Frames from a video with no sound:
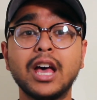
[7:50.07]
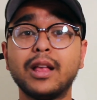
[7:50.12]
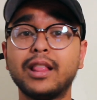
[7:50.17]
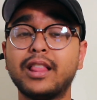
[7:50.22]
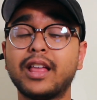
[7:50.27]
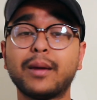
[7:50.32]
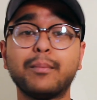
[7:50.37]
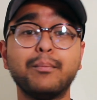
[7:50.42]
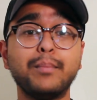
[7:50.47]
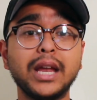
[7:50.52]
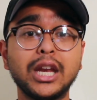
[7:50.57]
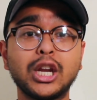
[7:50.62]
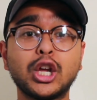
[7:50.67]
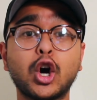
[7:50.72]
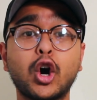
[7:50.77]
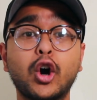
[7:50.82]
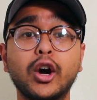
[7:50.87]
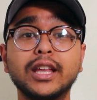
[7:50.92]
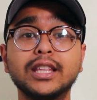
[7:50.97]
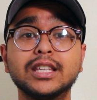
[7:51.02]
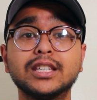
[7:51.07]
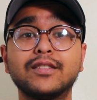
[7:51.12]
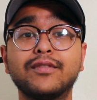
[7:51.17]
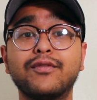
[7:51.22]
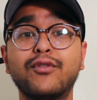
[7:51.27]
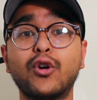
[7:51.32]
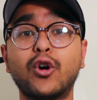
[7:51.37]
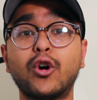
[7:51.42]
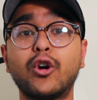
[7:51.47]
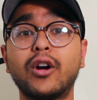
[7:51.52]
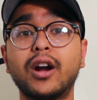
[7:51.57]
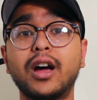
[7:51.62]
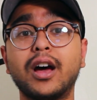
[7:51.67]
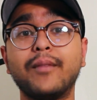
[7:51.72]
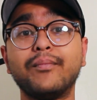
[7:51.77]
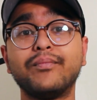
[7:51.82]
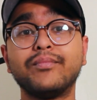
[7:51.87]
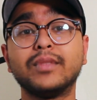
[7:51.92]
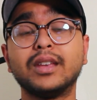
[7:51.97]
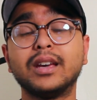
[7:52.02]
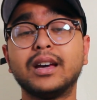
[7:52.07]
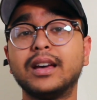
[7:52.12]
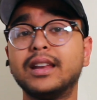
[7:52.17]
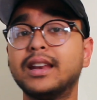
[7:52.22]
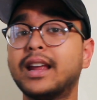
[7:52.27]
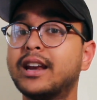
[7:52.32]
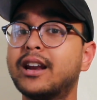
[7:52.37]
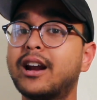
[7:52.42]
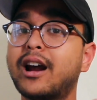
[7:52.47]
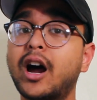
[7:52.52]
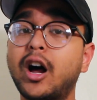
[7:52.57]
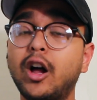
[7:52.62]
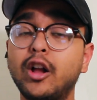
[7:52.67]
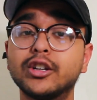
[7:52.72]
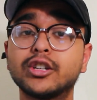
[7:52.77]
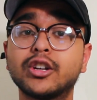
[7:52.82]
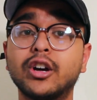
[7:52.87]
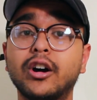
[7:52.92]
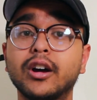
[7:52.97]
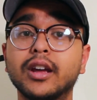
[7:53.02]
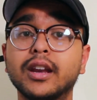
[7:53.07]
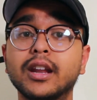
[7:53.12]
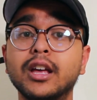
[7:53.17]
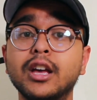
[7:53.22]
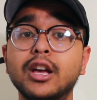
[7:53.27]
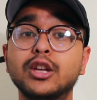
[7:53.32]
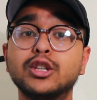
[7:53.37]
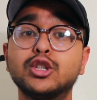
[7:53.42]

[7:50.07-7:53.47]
like Bitcoins for another altcoin.